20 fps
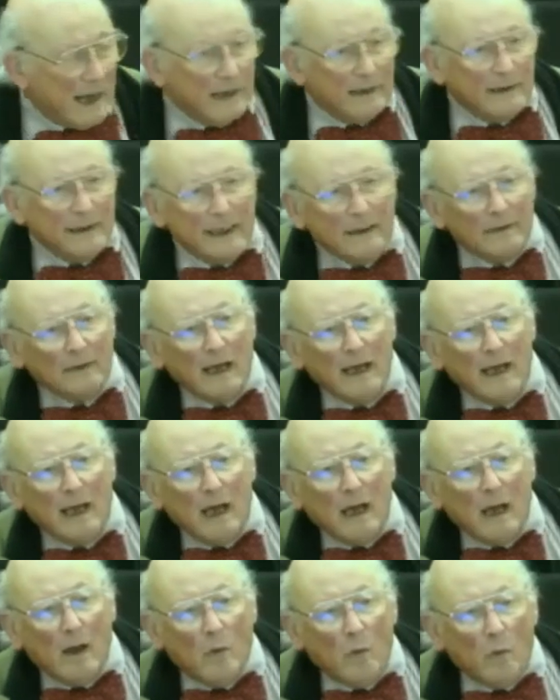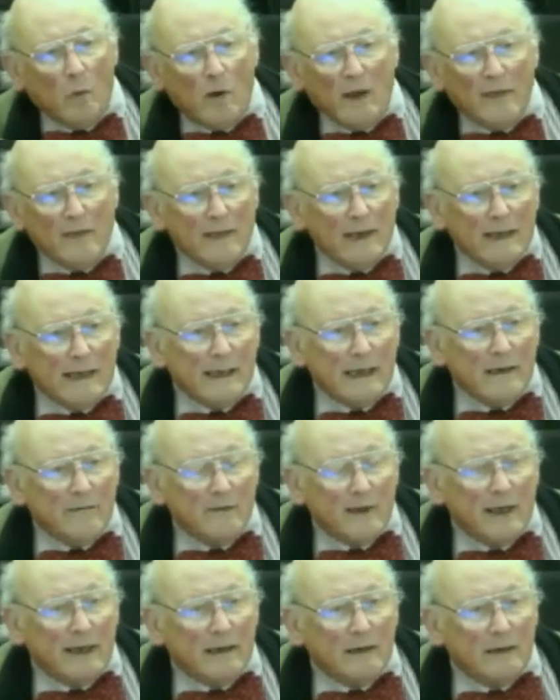and yet when they
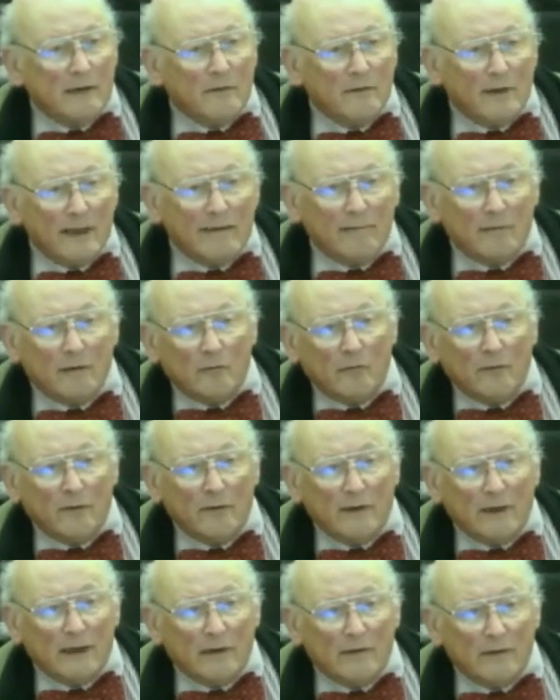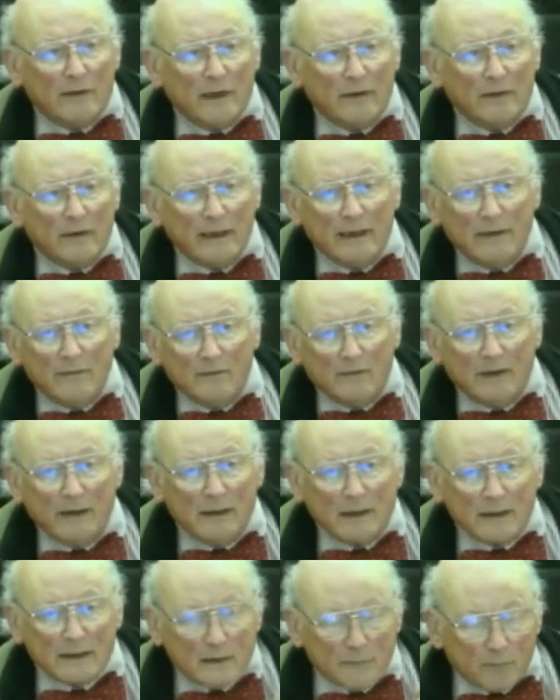give their, their, their, their, if
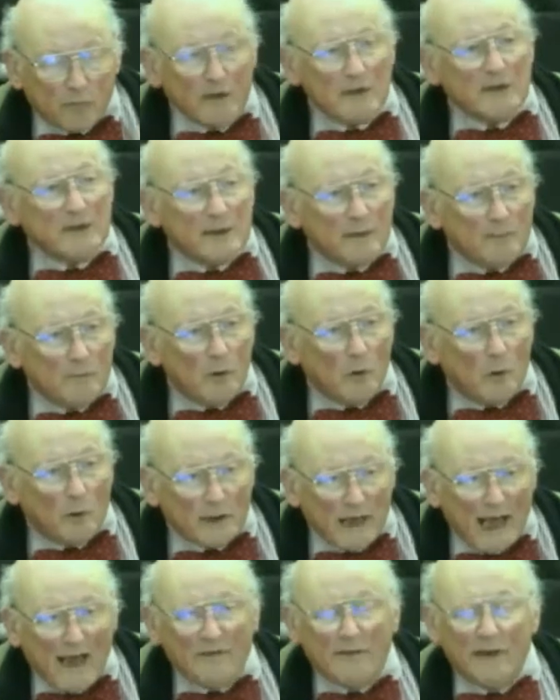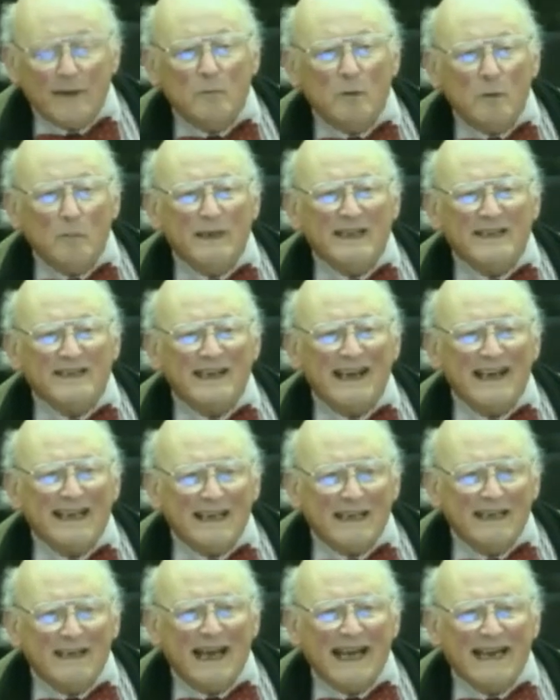they express support, they will be
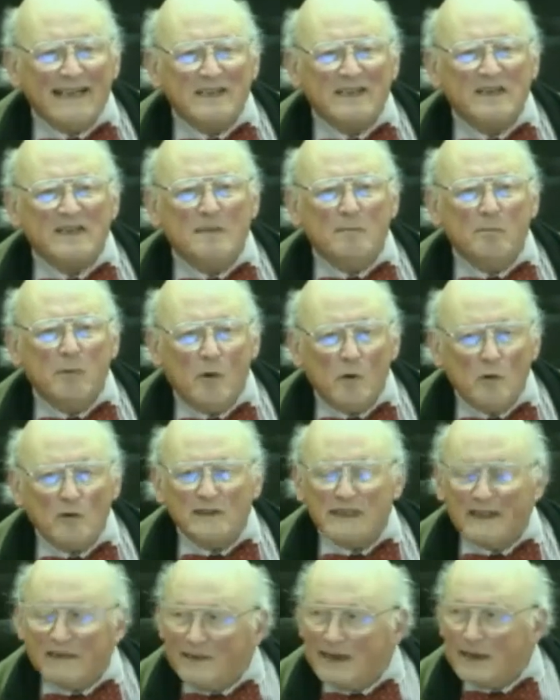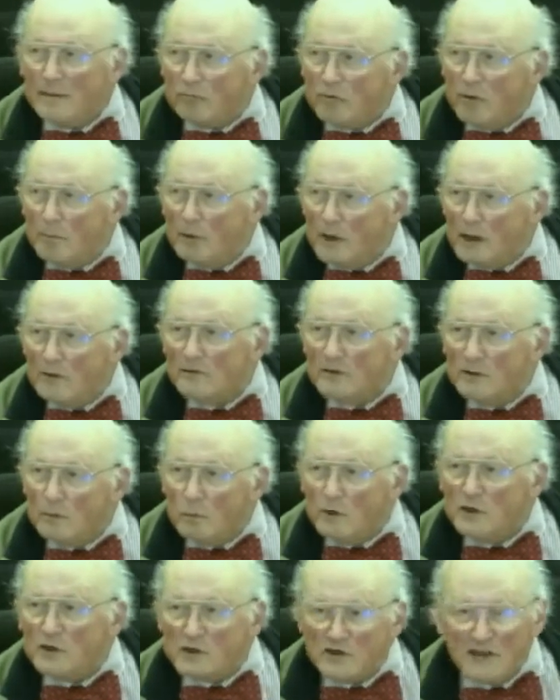taken as supporting that proposal
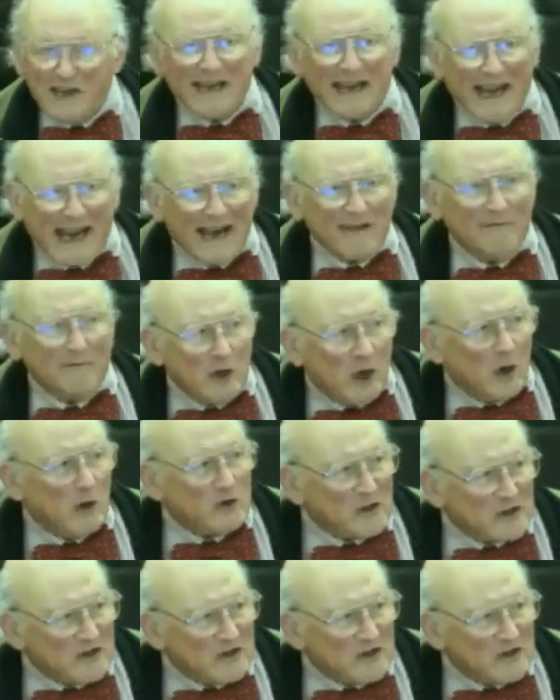which they have not